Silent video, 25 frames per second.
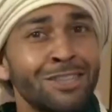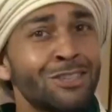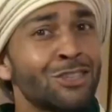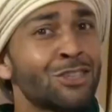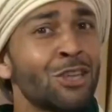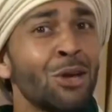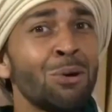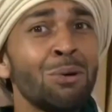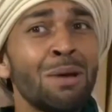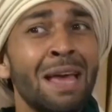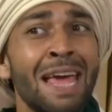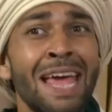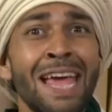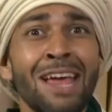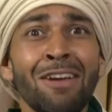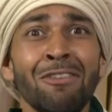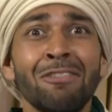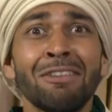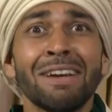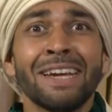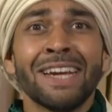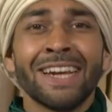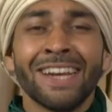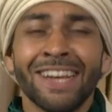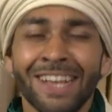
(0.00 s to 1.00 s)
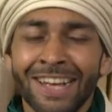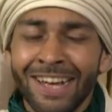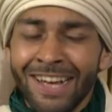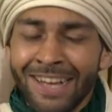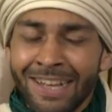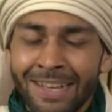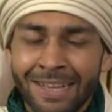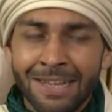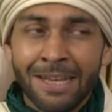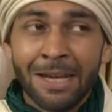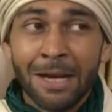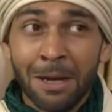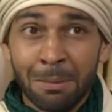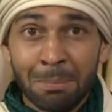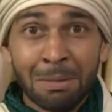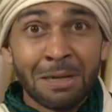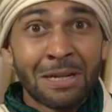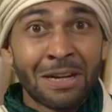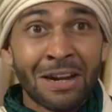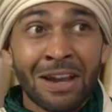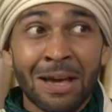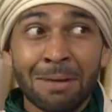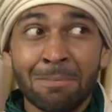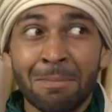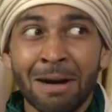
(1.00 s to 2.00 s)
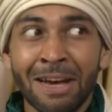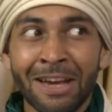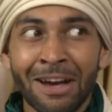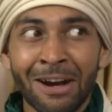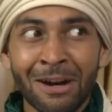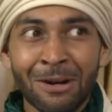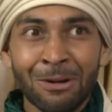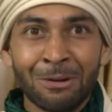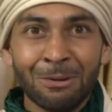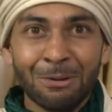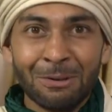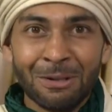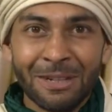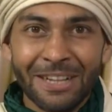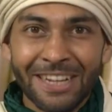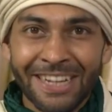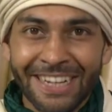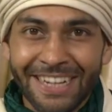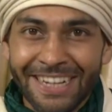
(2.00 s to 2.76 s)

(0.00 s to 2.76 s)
it's so hairy. A bit like my uncle.